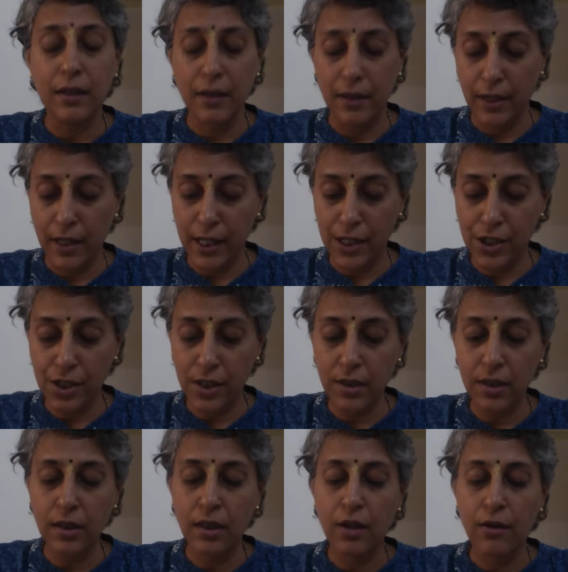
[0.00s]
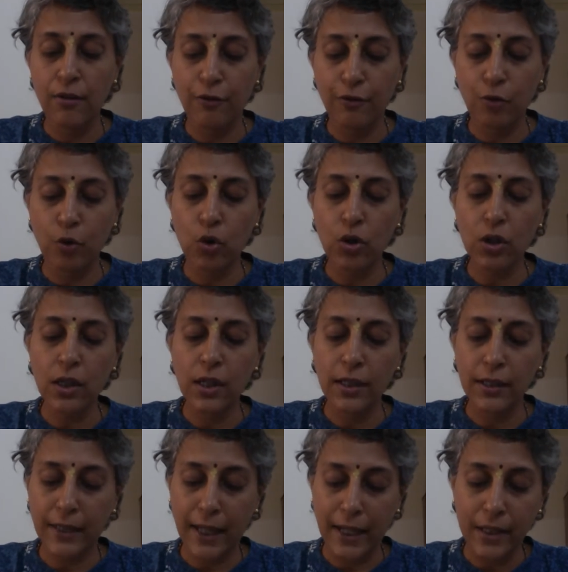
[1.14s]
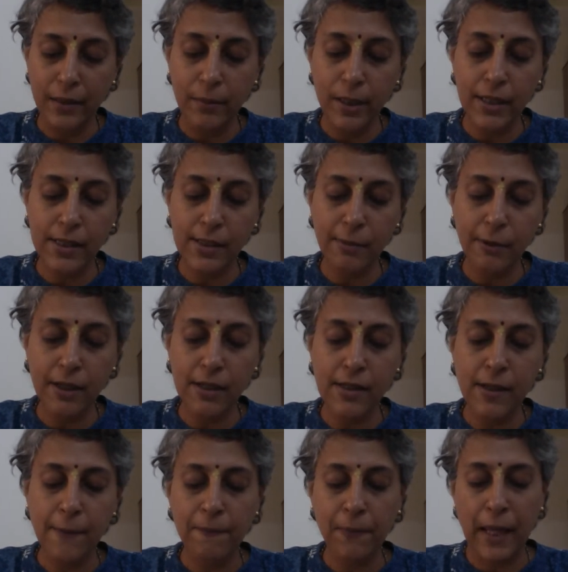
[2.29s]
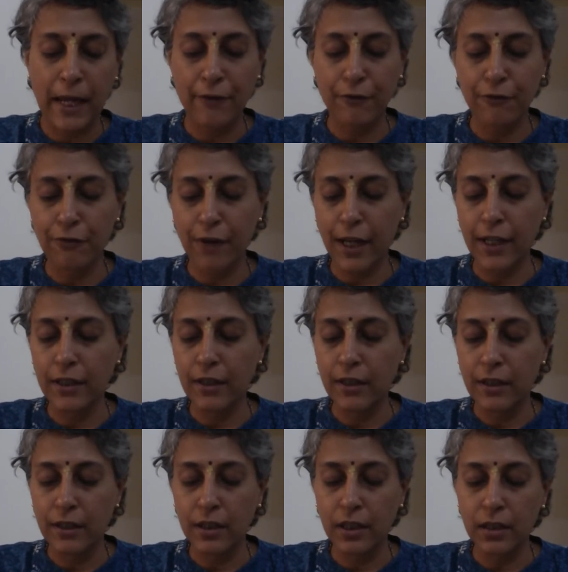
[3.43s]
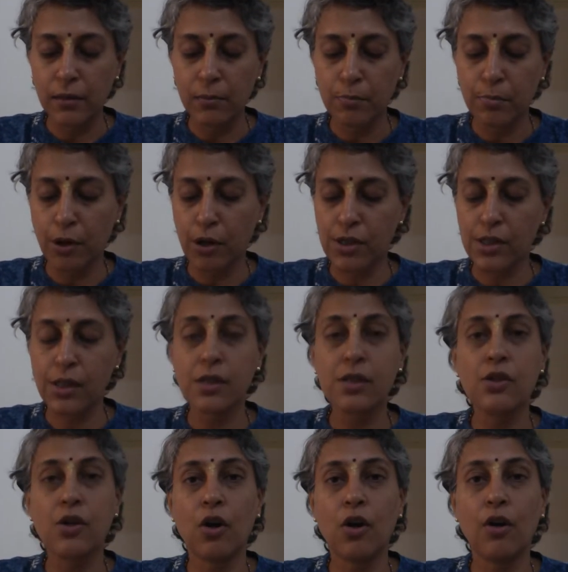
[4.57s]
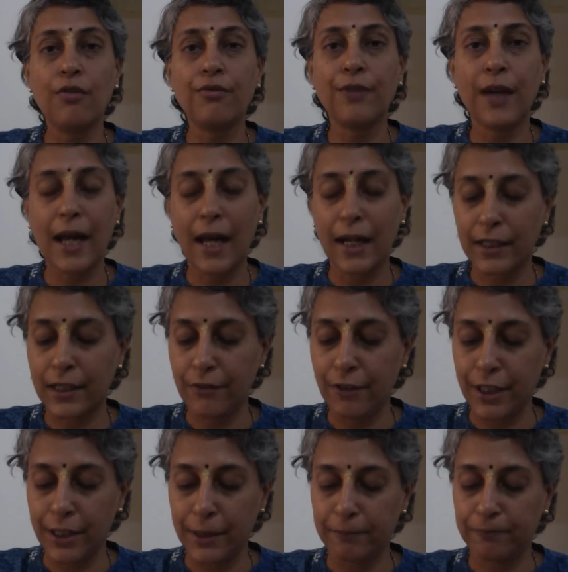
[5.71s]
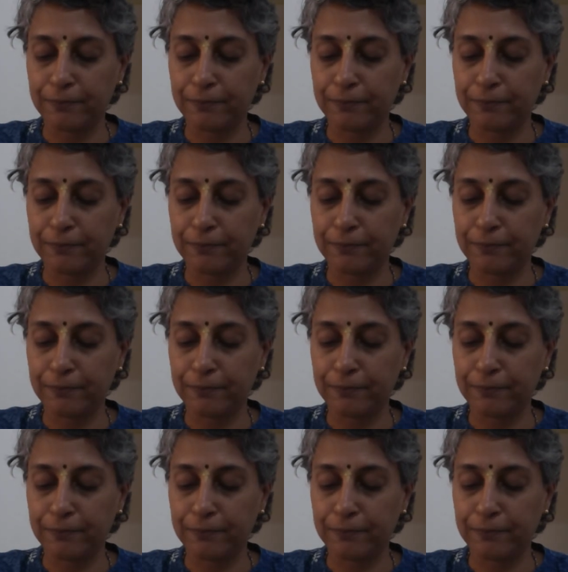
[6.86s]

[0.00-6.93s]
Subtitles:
Nature, 4. Time and space, and 5. The process of activity.